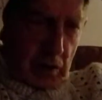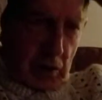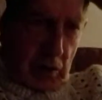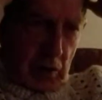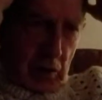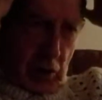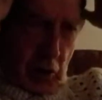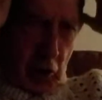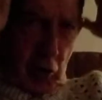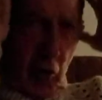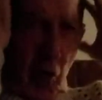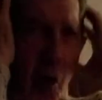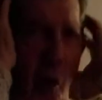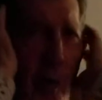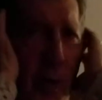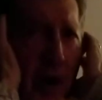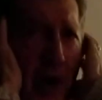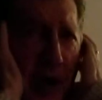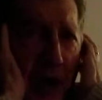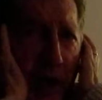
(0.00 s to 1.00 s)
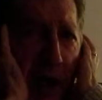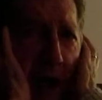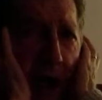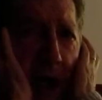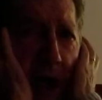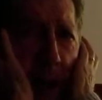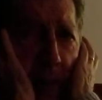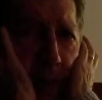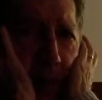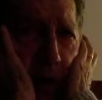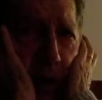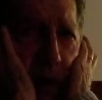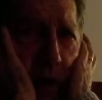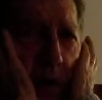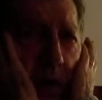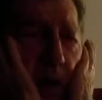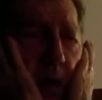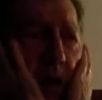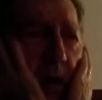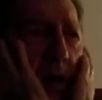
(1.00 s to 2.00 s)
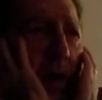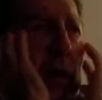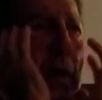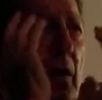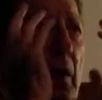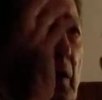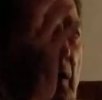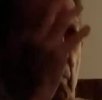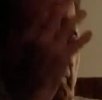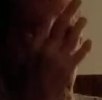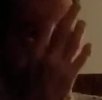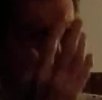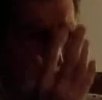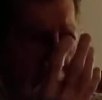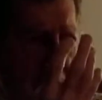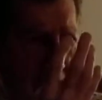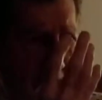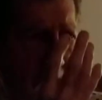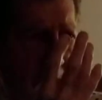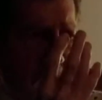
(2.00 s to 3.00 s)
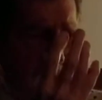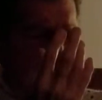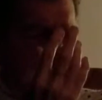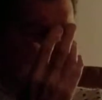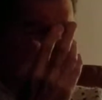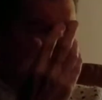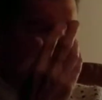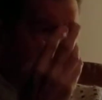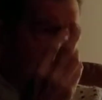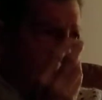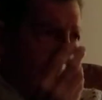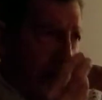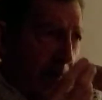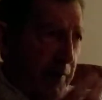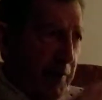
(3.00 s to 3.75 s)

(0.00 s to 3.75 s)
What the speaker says: a chromer cap, big gauntlet gloves.